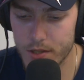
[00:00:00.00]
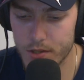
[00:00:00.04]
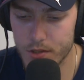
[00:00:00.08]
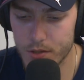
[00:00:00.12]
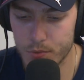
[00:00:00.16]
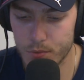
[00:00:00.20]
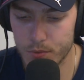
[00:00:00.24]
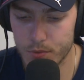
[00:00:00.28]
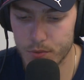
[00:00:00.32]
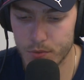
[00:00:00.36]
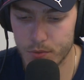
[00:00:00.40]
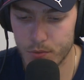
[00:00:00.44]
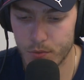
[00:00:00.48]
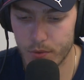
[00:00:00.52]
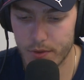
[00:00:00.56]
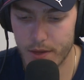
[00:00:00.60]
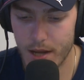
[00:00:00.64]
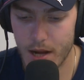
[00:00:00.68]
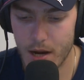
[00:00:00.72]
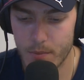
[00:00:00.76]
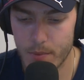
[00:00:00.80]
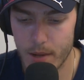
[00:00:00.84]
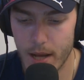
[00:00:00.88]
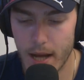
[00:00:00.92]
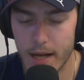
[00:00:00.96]
just with
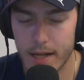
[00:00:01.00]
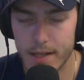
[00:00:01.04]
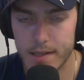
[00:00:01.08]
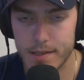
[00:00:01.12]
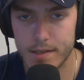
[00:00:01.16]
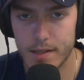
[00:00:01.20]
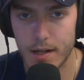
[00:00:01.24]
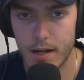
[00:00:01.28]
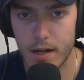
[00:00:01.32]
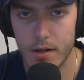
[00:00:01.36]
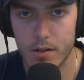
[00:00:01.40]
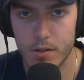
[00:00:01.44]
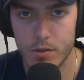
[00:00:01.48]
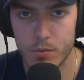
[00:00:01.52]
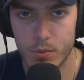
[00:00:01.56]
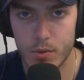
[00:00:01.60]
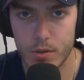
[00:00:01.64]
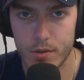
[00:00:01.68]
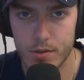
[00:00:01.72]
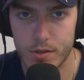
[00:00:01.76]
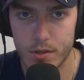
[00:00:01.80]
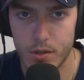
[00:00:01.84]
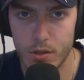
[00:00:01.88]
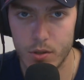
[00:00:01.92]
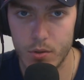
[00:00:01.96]
how bad his tires
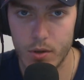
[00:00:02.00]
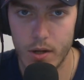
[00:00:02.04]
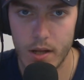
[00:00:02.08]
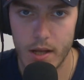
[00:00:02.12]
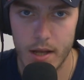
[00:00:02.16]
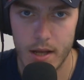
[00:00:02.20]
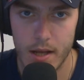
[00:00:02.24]
were. So